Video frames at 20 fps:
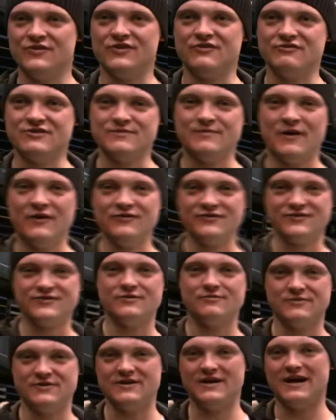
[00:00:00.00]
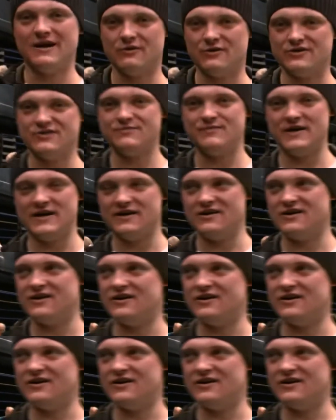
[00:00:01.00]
The response now, it's been...